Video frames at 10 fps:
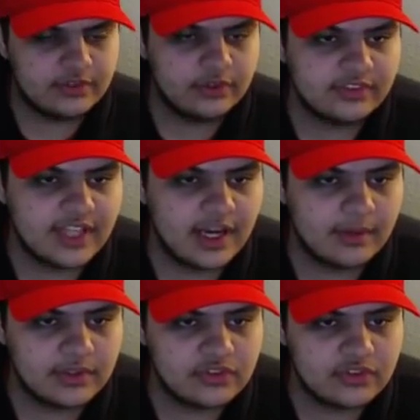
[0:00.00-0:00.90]
Tulsi
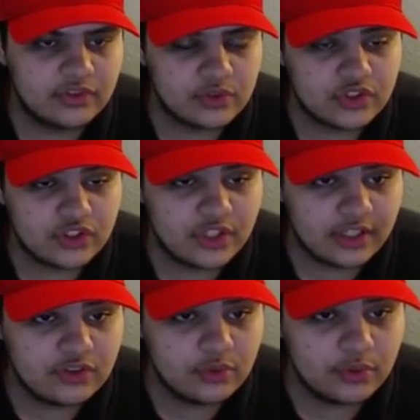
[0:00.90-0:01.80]
Gabbard and so
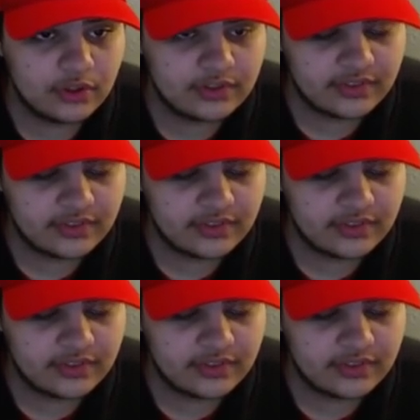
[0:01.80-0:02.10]
stuck to her?